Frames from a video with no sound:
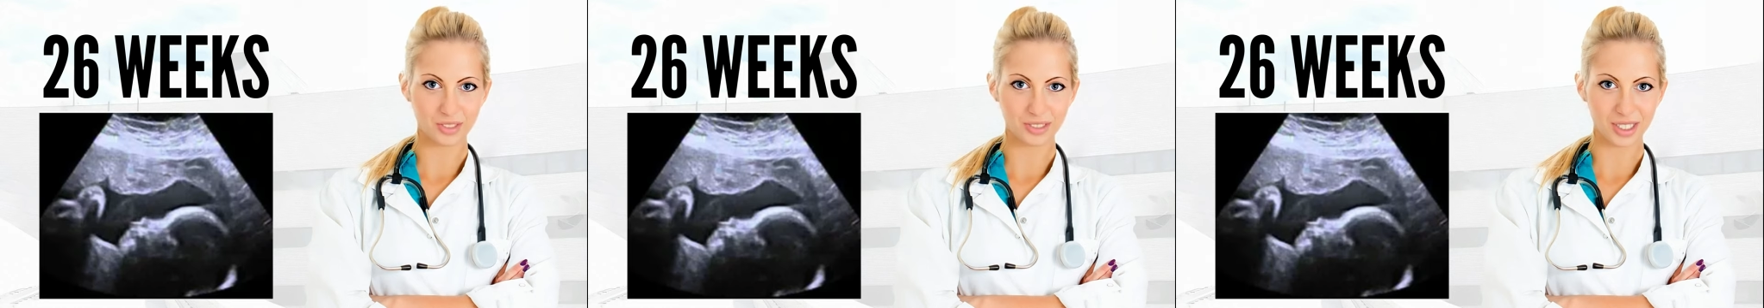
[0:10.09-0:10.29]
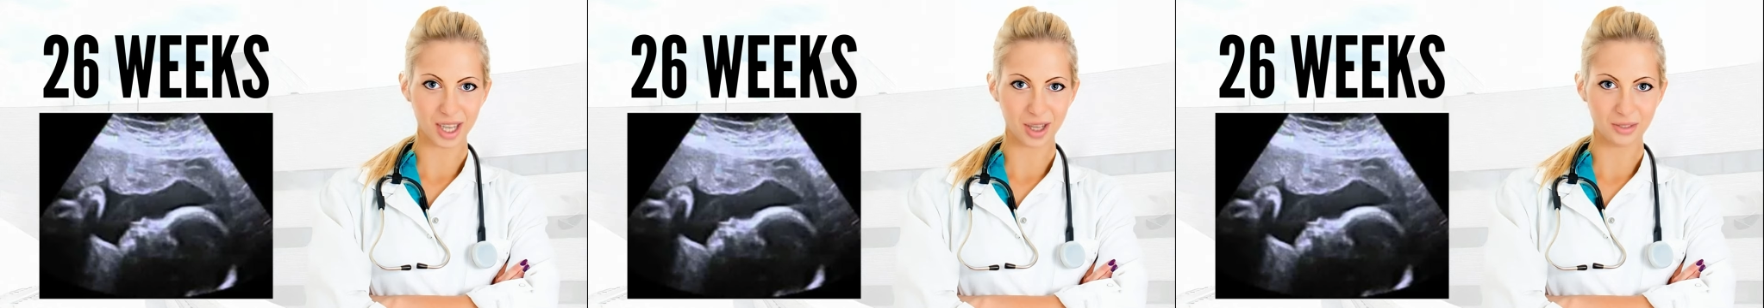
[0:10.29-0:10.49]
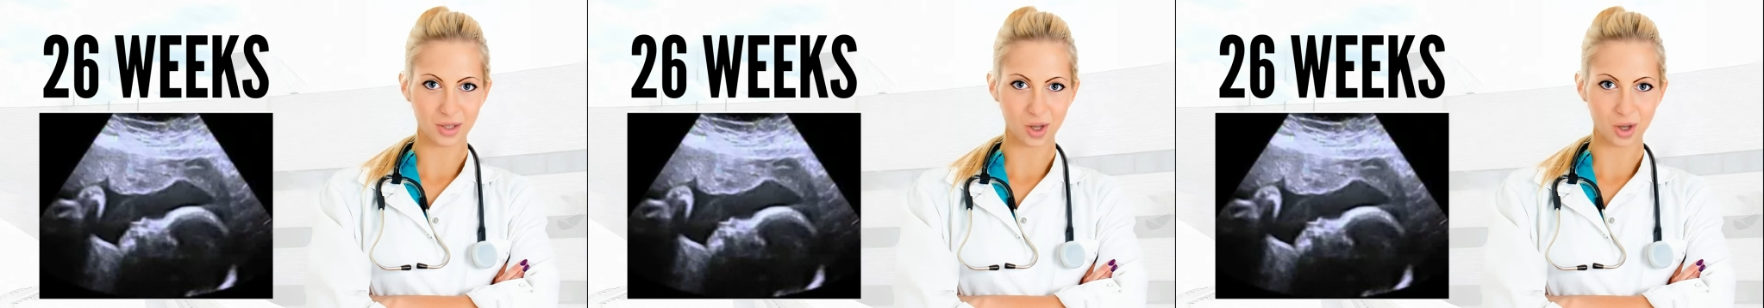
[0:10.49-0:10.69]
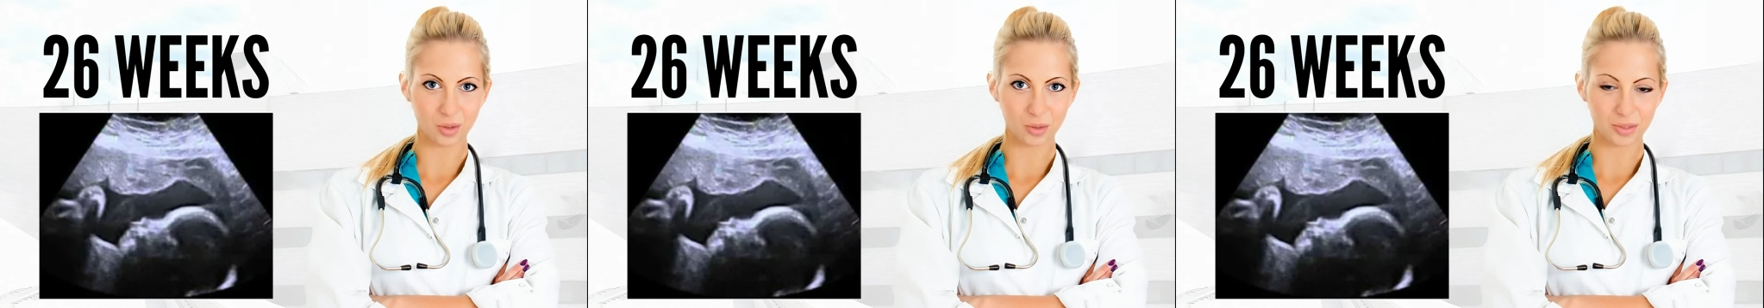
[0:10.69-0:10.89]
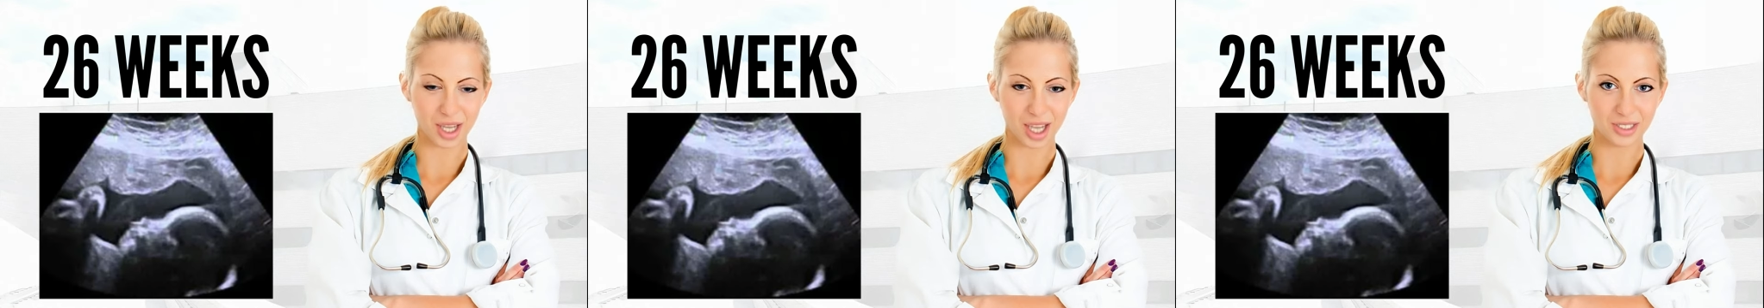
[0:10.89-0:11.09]
of what your
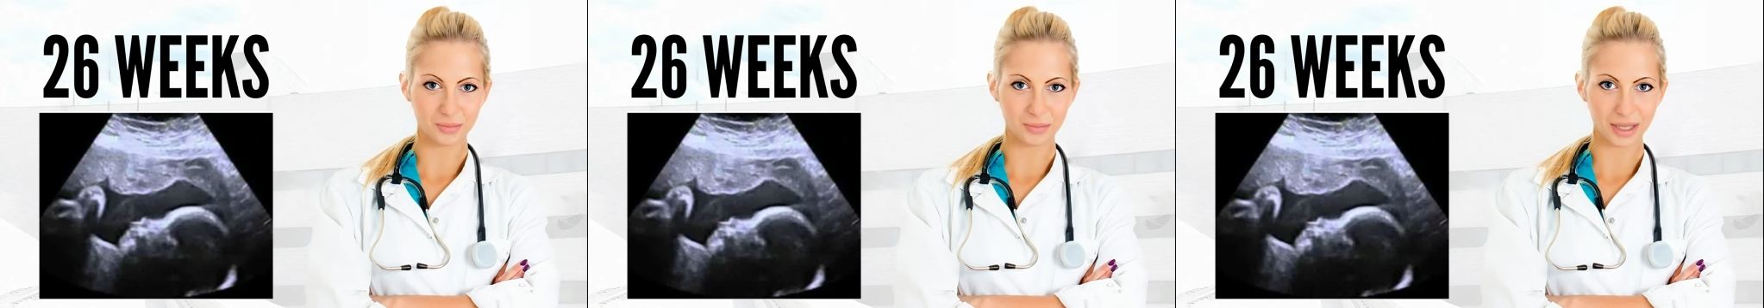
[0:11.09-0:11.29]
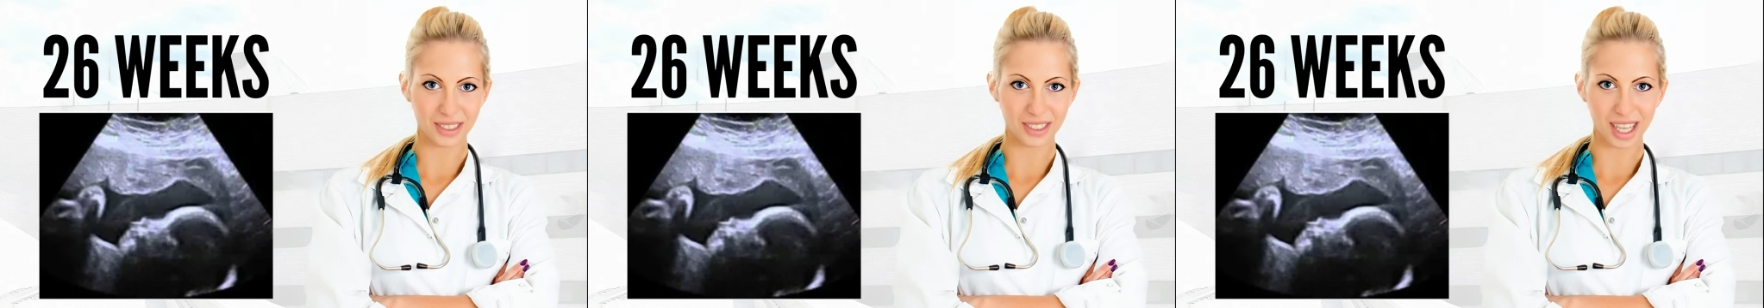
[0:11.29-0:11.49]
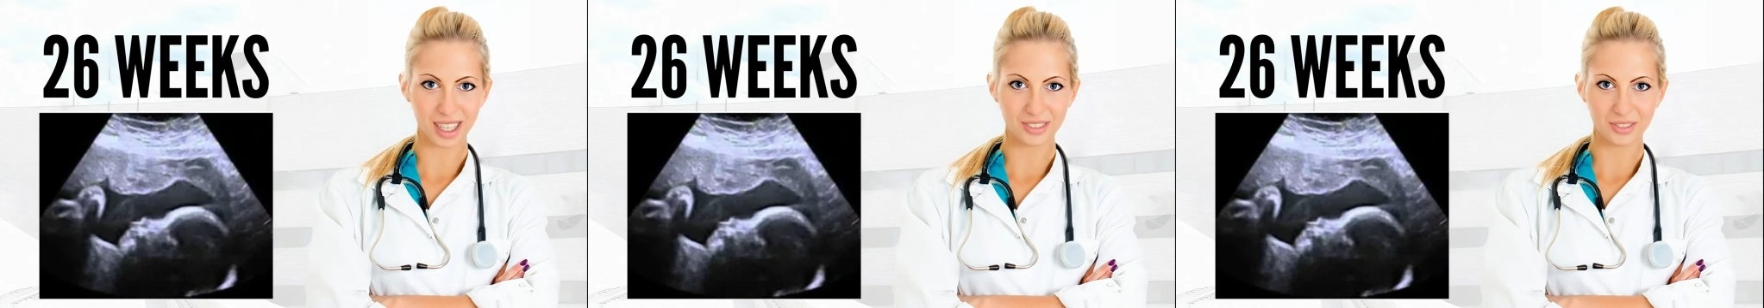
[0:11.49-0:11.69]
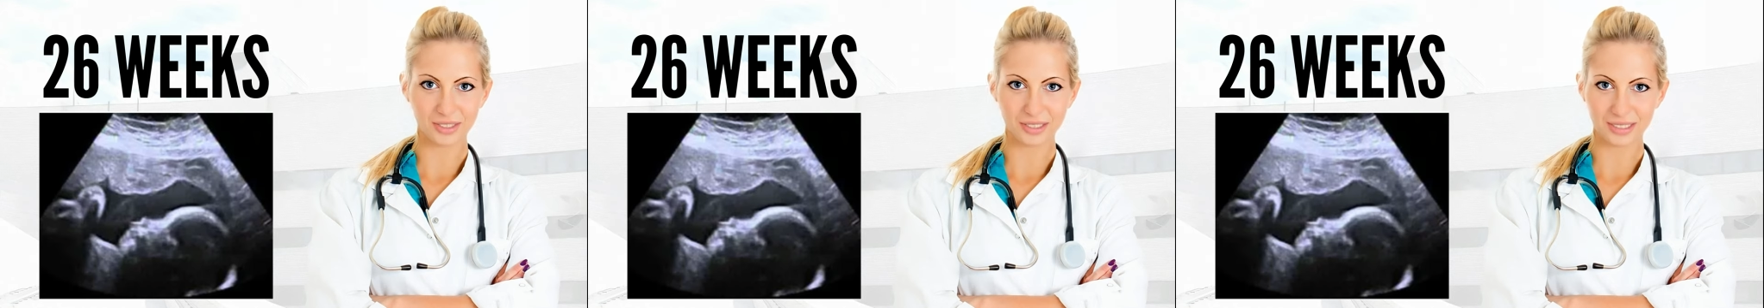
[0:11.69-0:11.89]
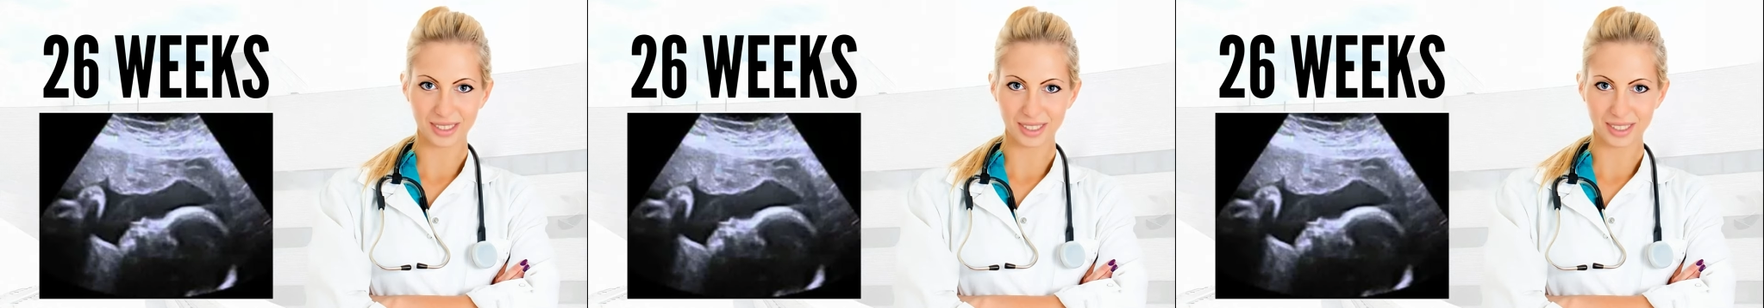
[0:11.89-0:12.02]
baby looks like this week